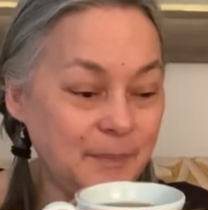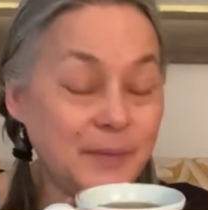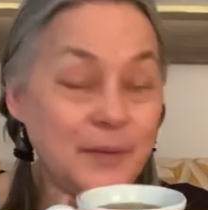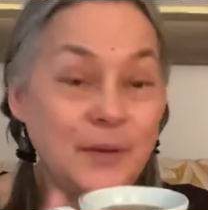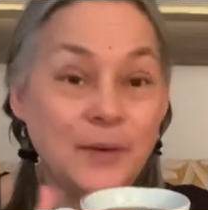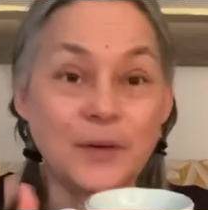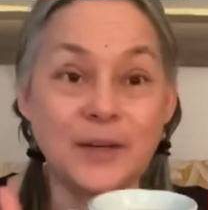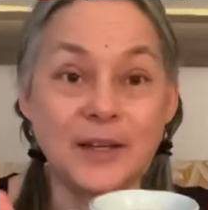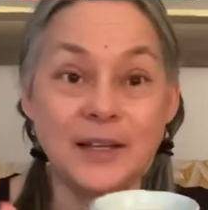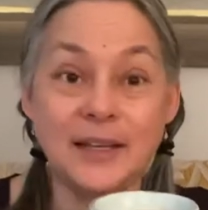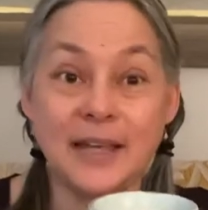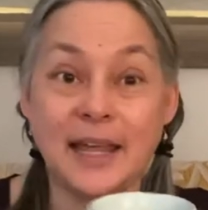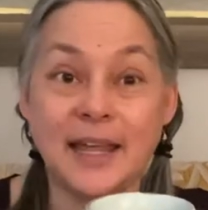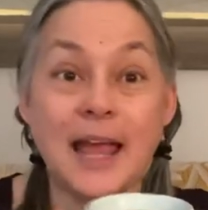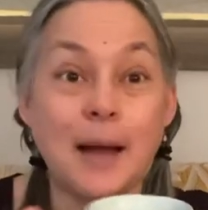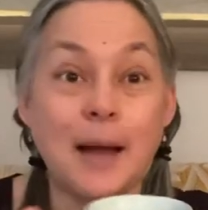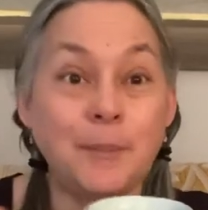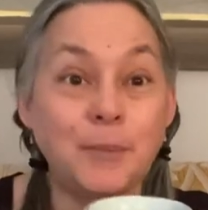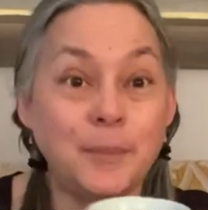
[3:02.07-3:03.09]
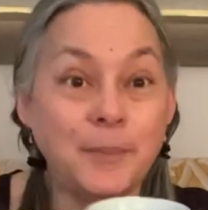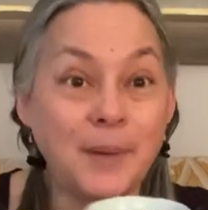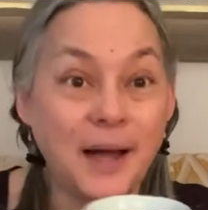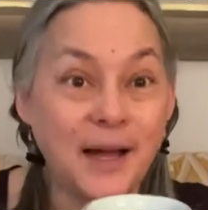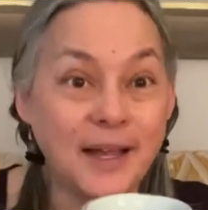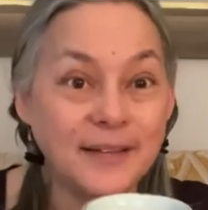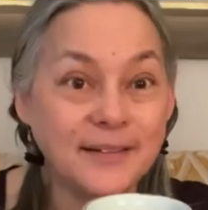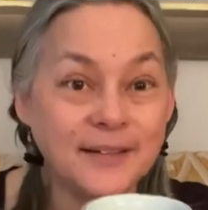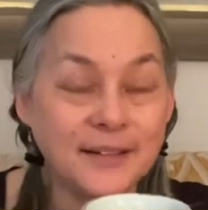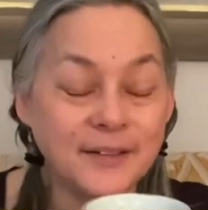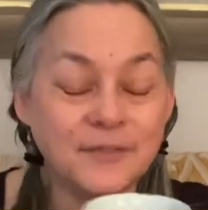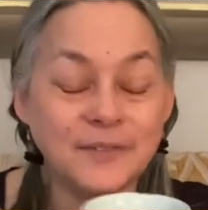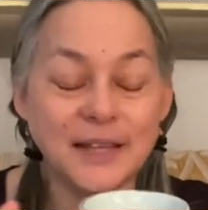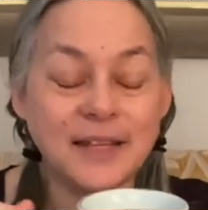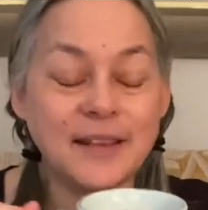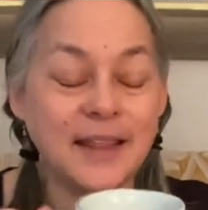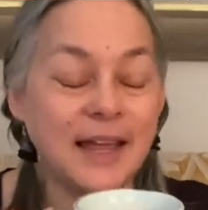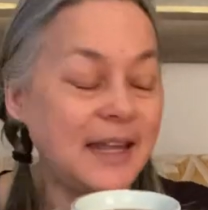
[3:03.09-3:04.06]
your, like, apple pie and stuff
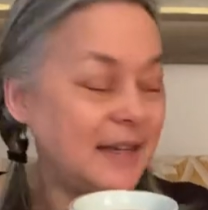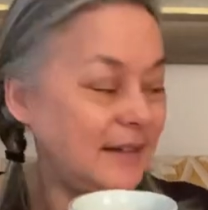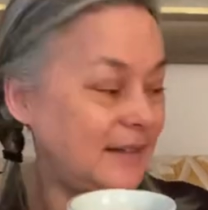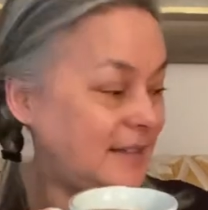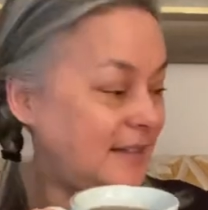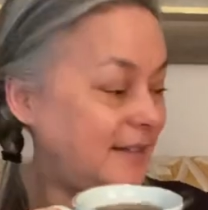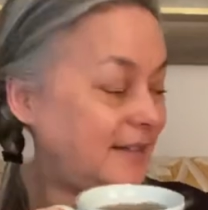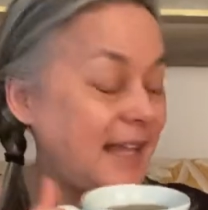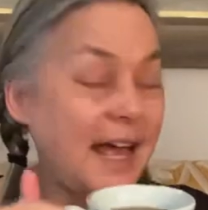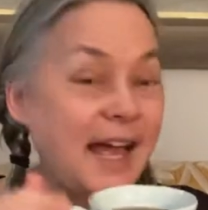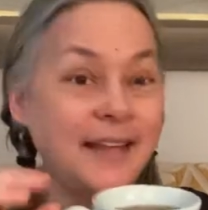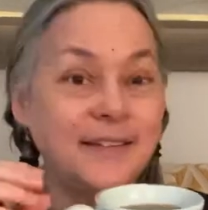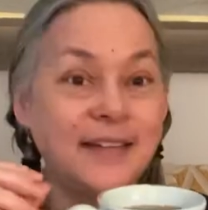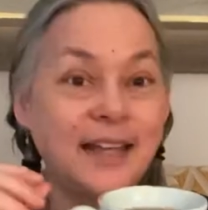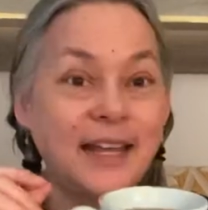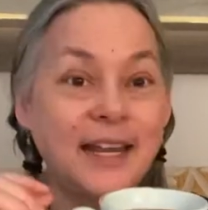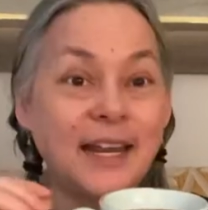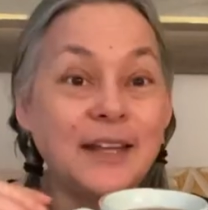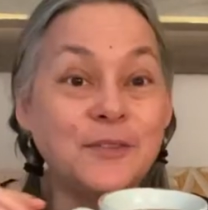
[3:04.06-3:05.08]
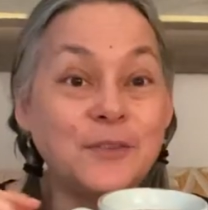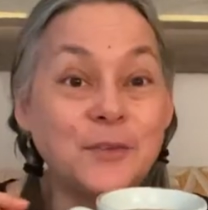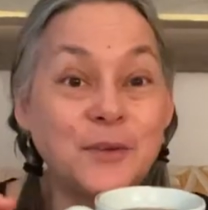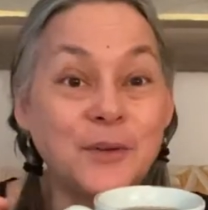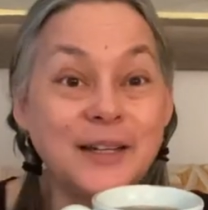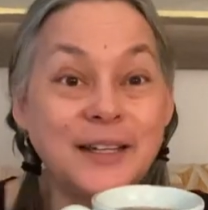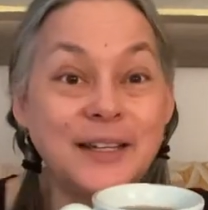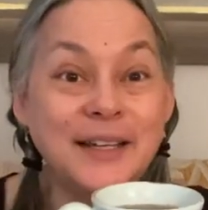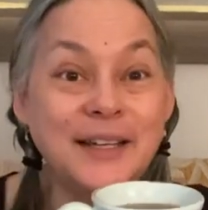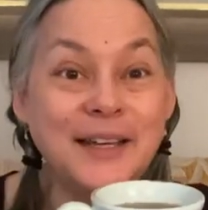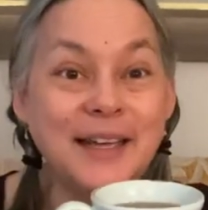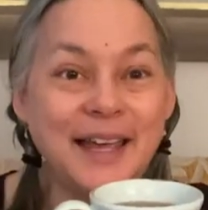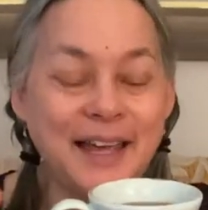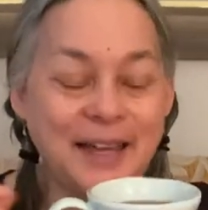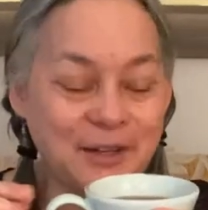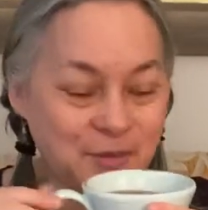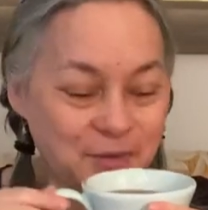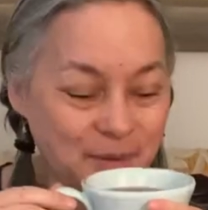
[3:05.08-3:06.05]
like that just adds that
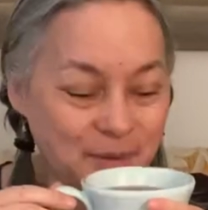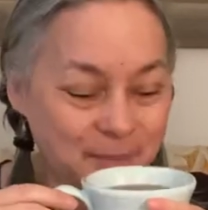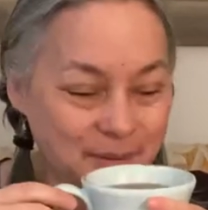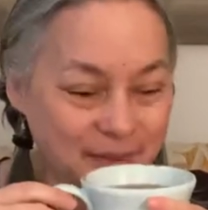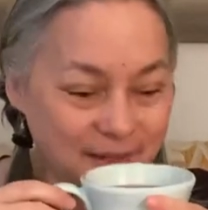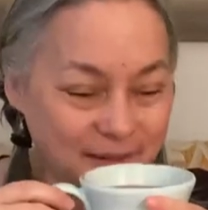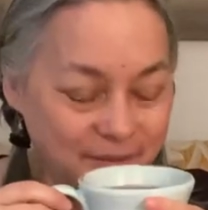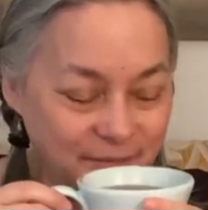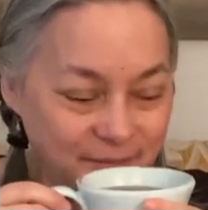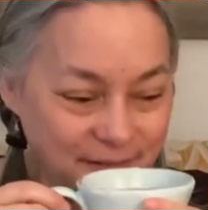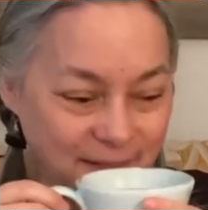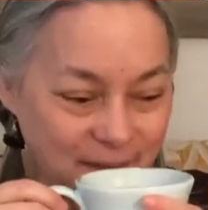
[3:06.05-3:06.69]
extra bit of,